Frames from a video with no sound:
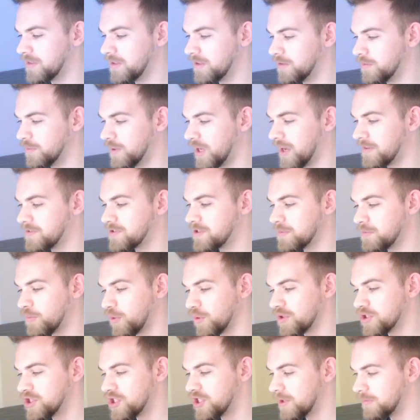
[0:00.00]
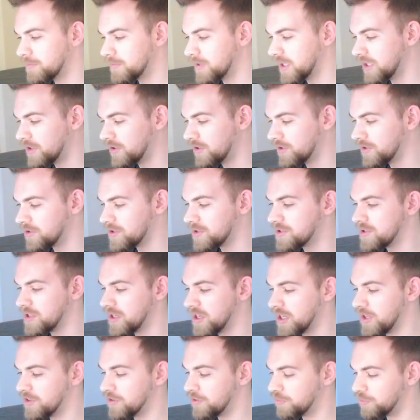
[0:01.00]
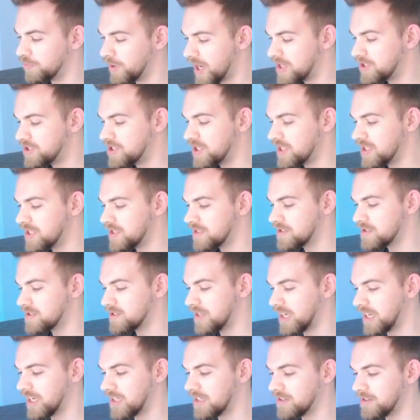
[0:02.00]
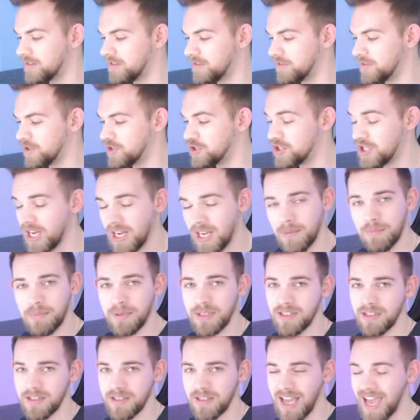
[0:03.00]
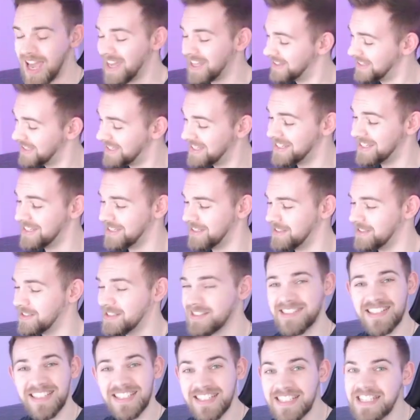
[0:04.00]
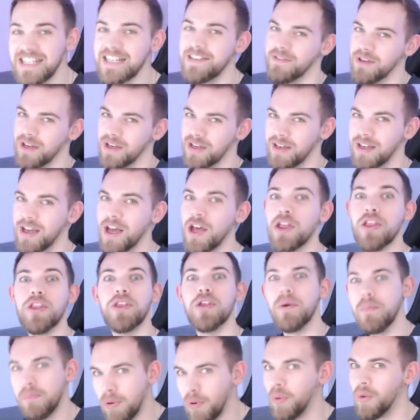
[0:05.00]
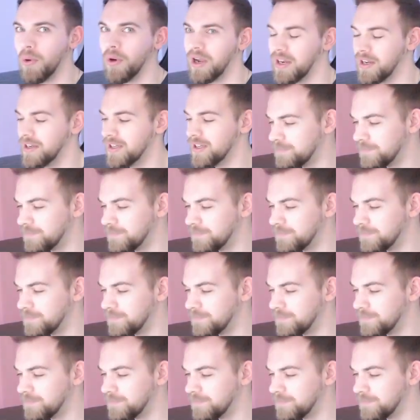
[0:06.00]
We have some more gym leaders, the Regis, and the champion at the end, Steven, the boy.